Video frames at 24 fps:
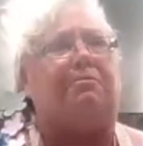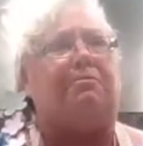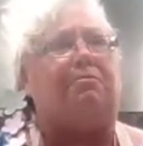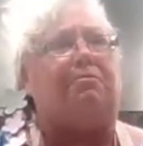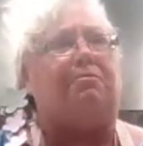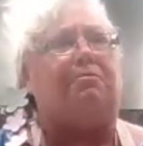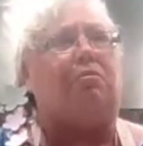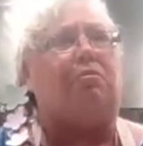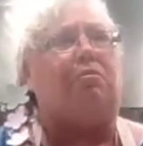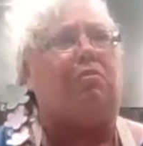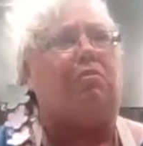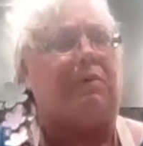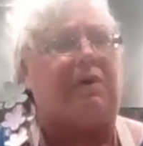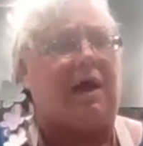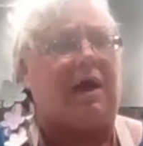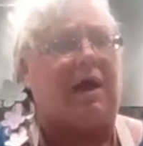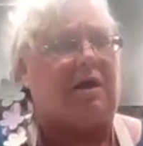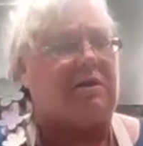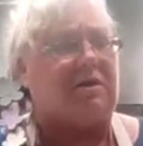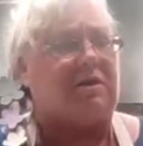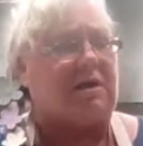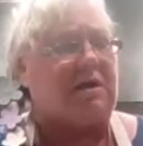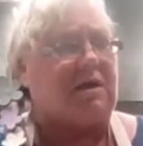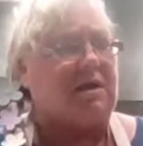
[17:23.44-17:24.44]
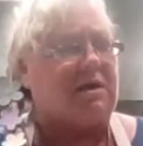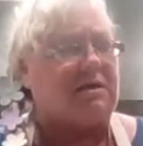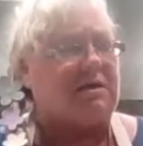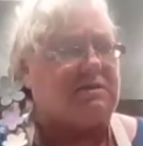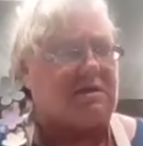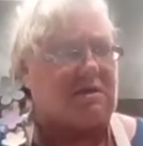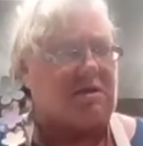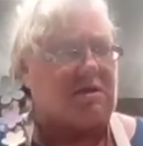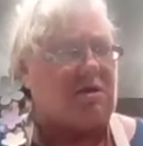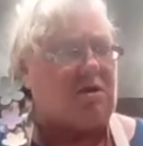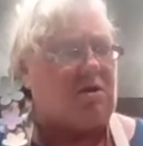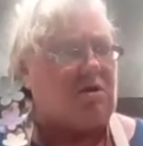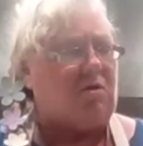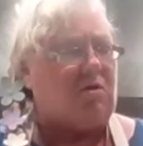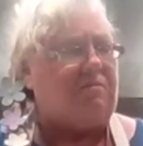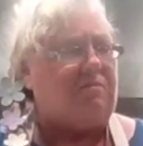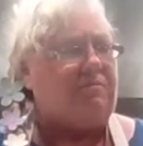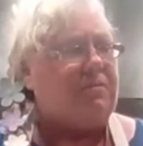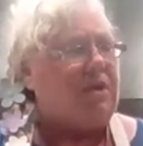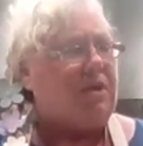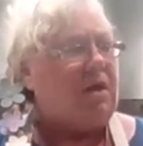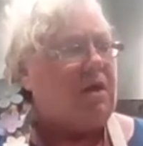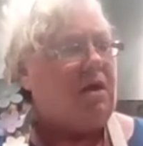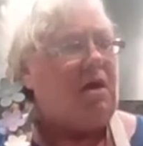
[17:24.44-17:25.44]
We when the when we had the kids
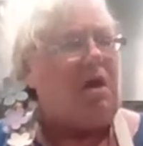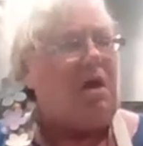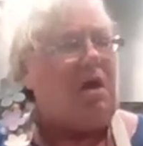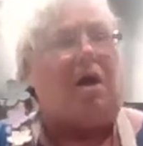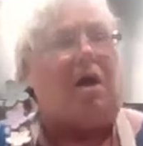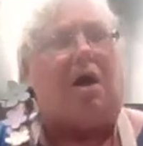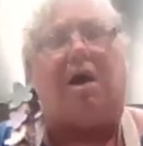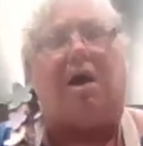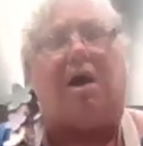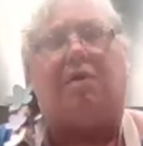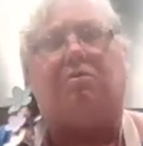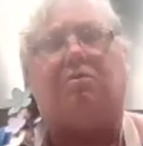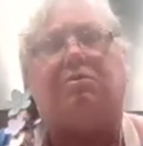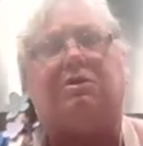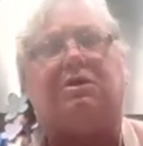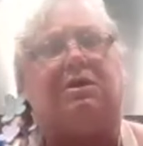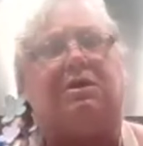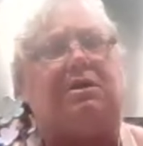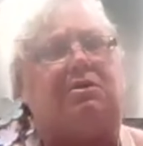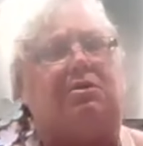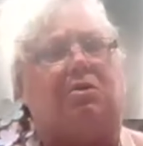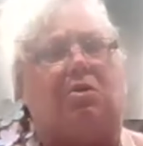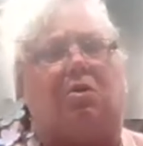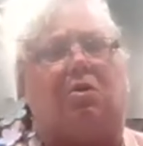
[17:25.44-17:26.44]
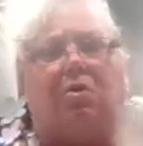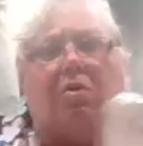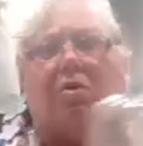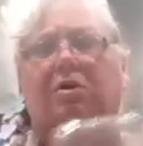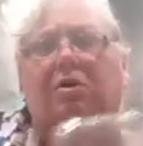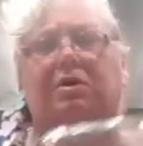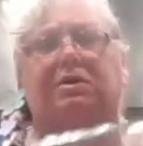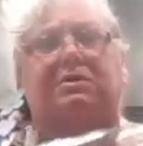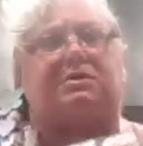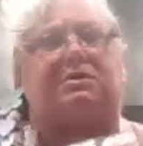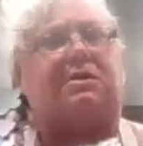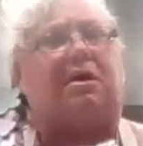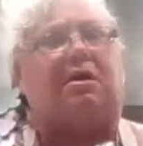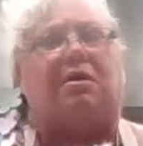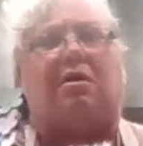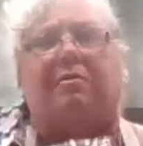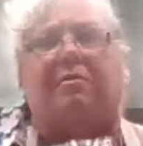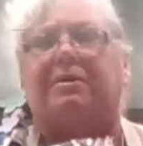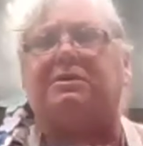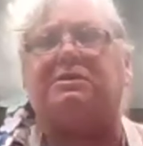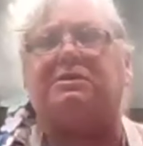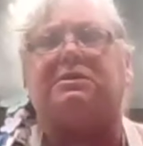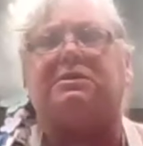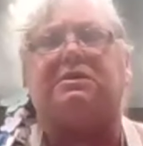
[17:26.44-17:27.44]
at home, I did quarts
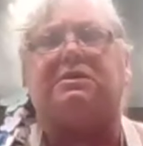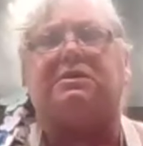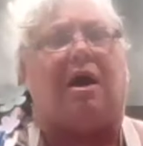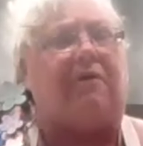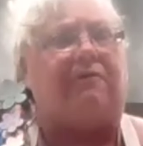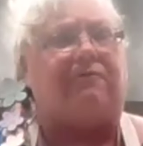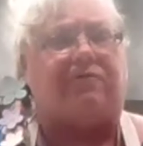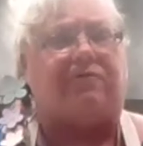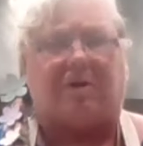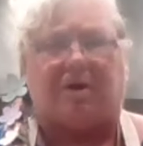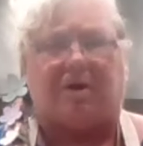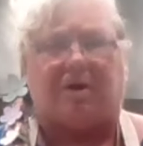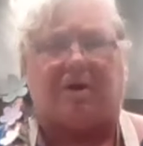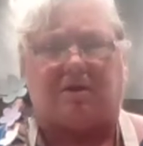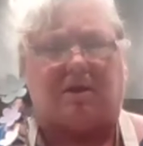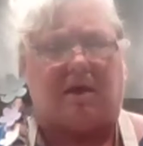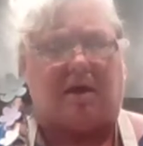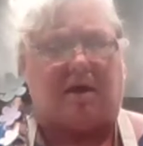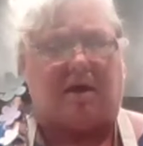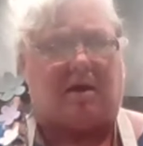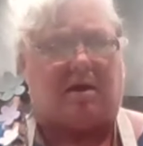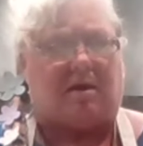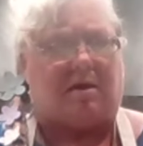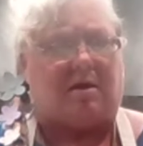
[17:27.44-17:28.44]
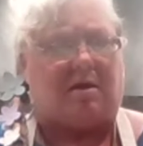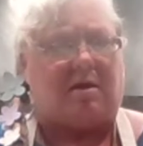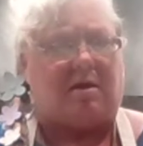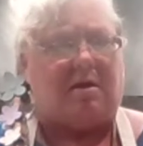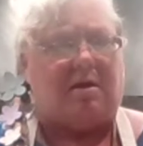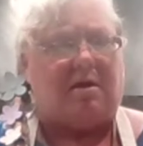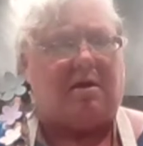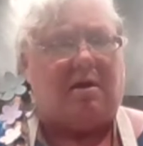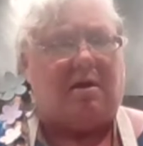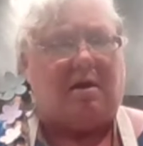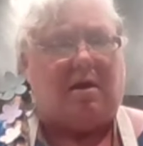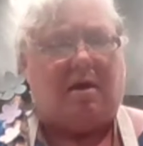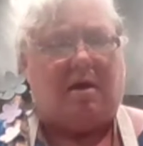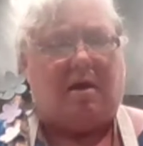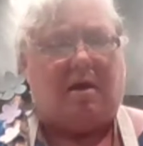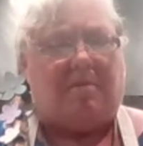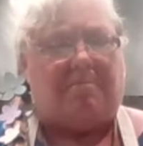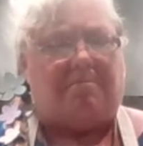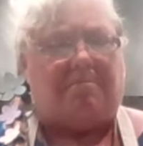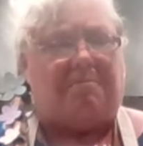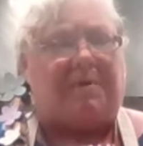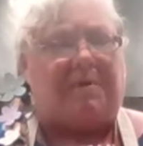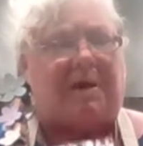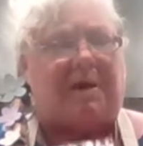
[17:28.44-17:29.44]
on almost
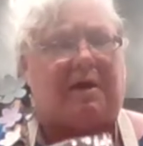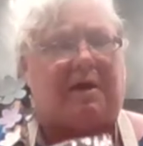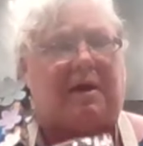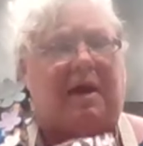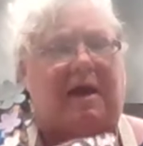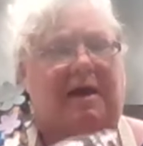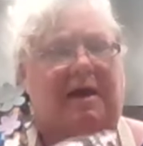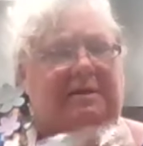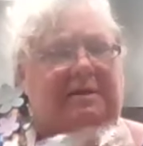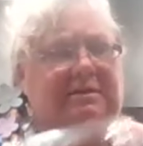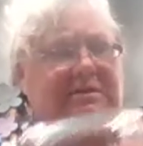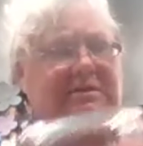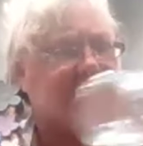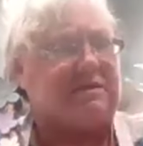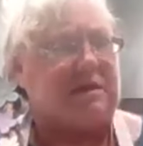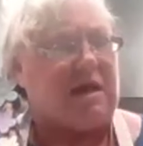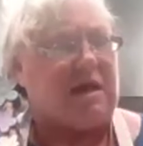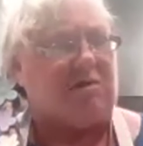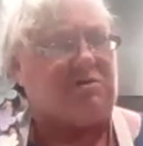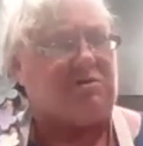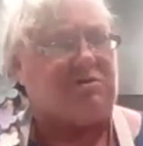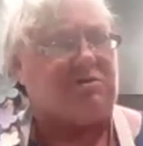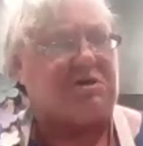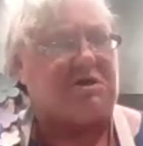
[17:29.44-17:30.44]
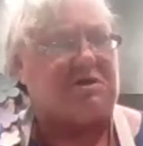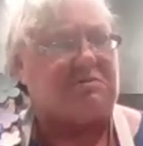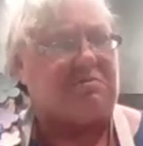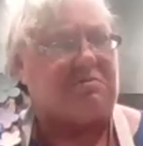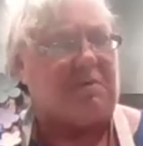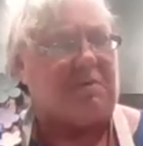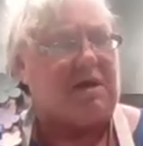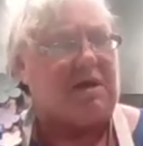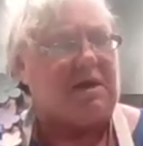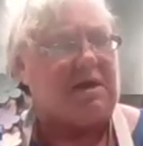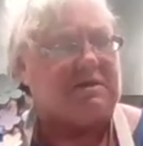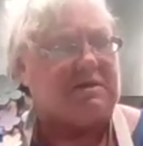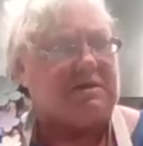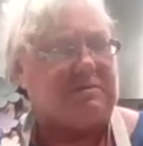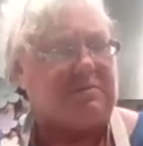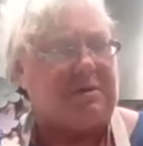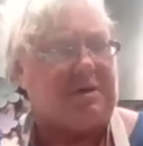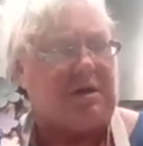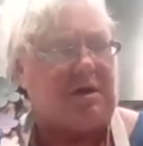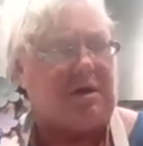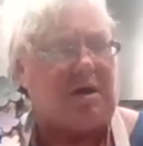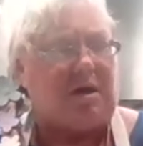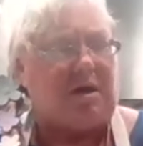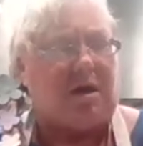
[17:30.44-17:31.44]
everything. But as
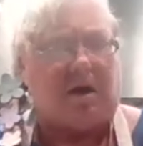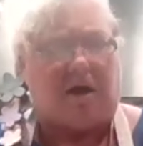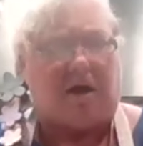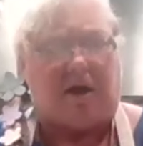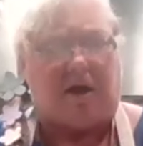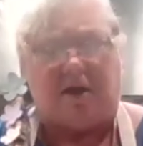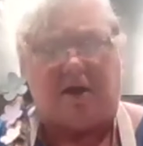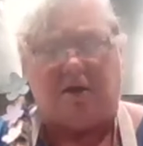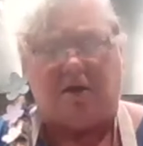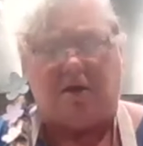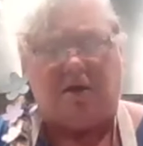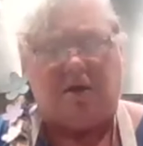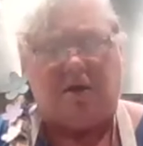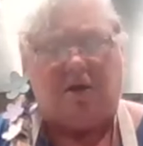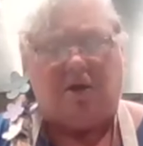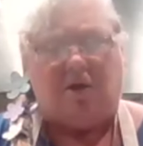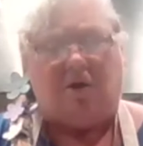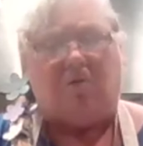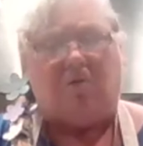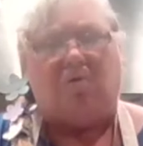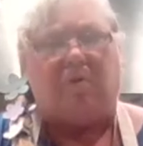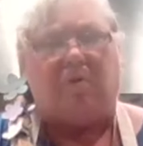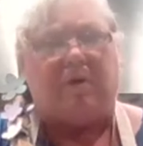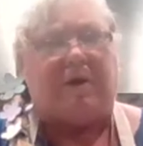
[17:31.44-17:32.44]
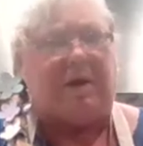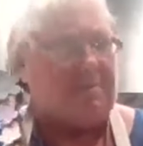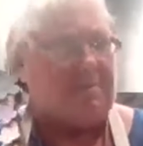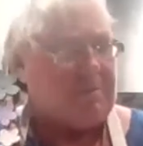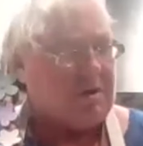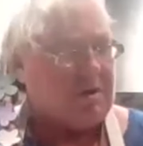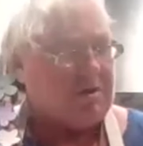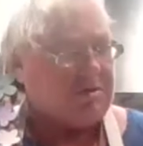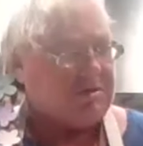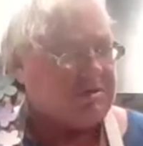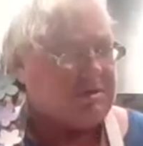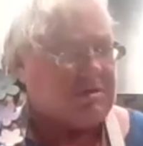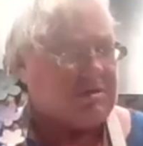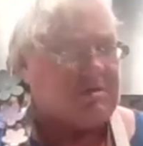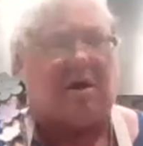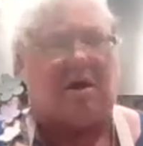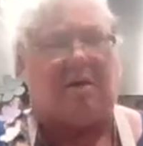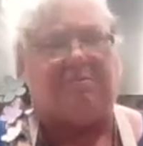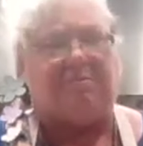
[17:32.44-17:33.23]
it's now just my husband and I,